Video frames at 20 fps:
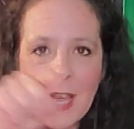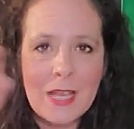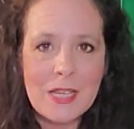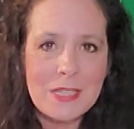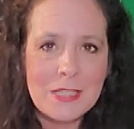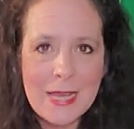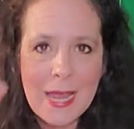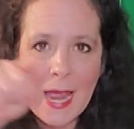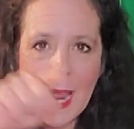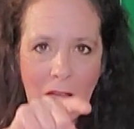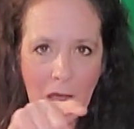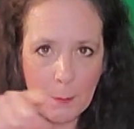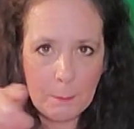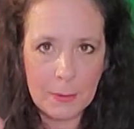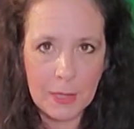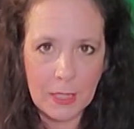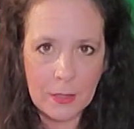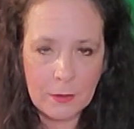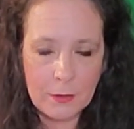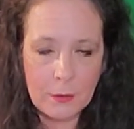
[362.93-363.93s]
to
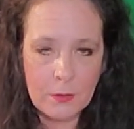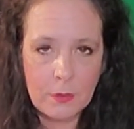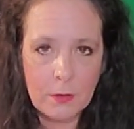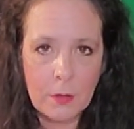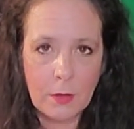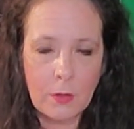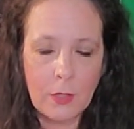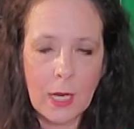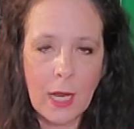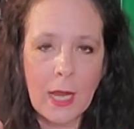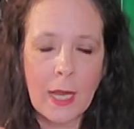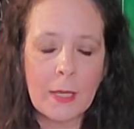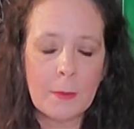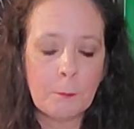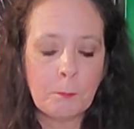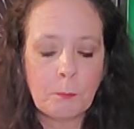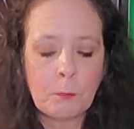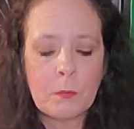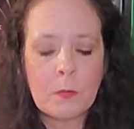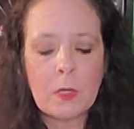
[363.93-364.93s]
happen, okay?
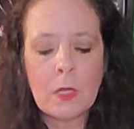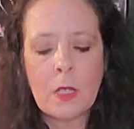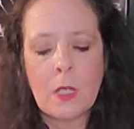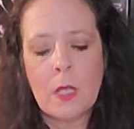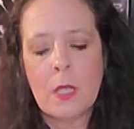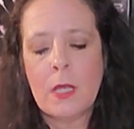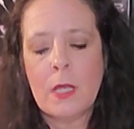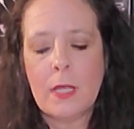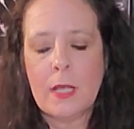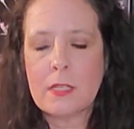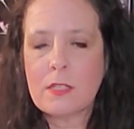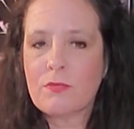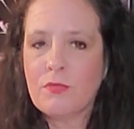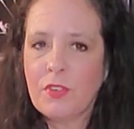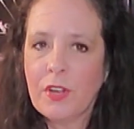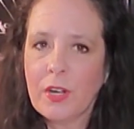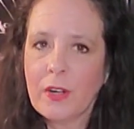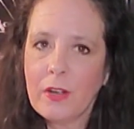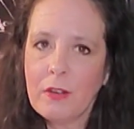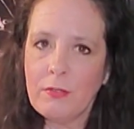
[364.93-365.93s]
It's
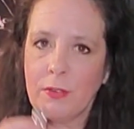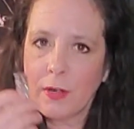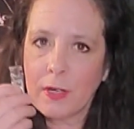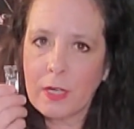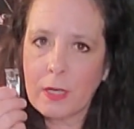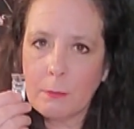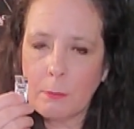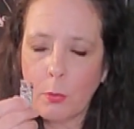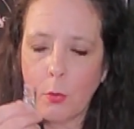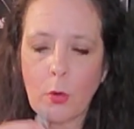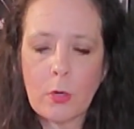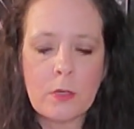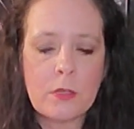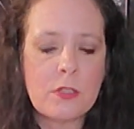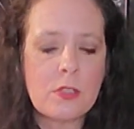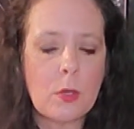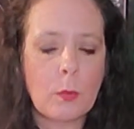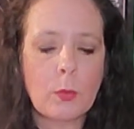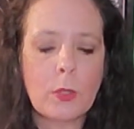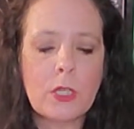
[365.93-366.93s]
very, very important.
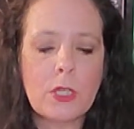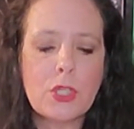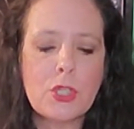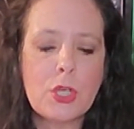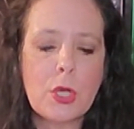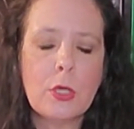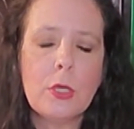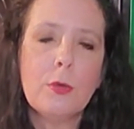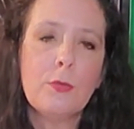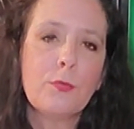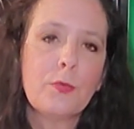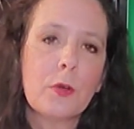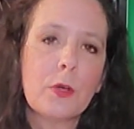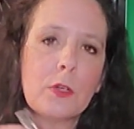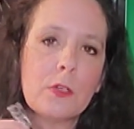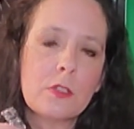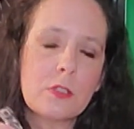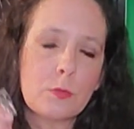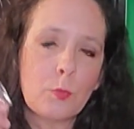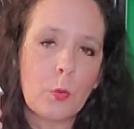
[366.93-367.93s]
So I'm going to show you
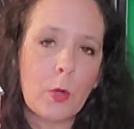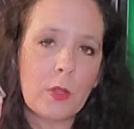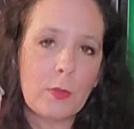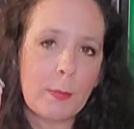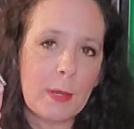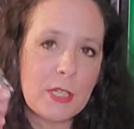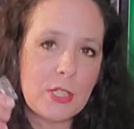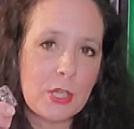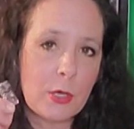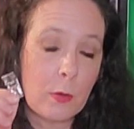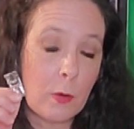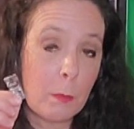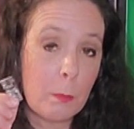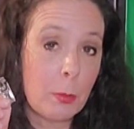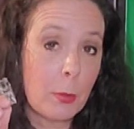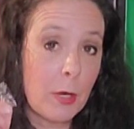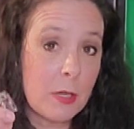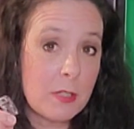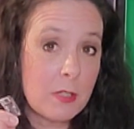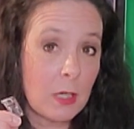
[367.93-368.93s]
first with my general
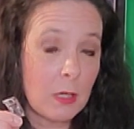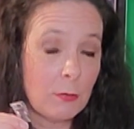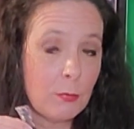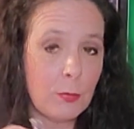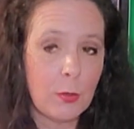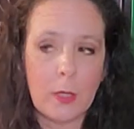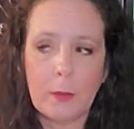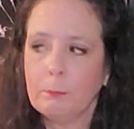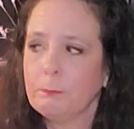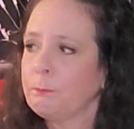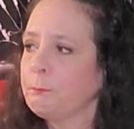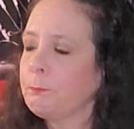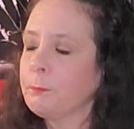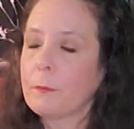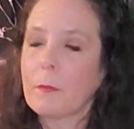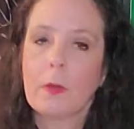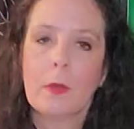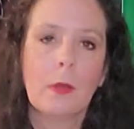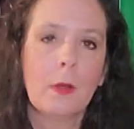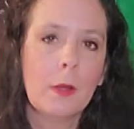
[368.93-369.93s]
pressing foot,
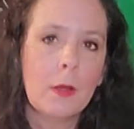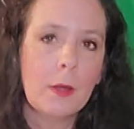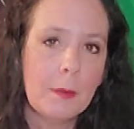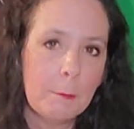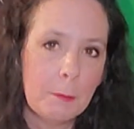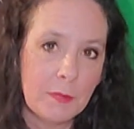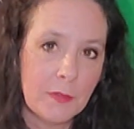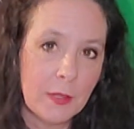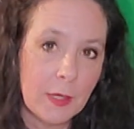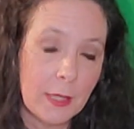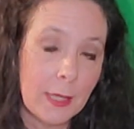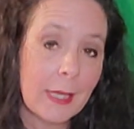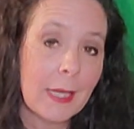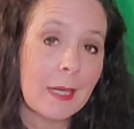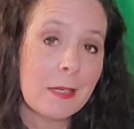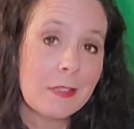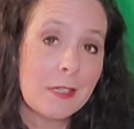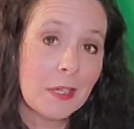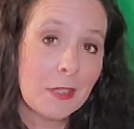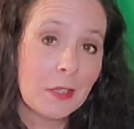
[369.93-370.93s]
but then I got
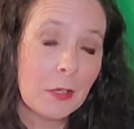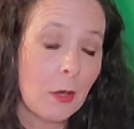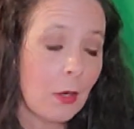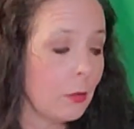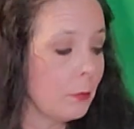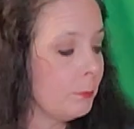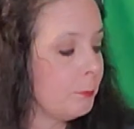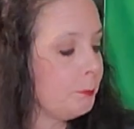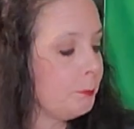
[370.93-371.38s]
to tell y'all,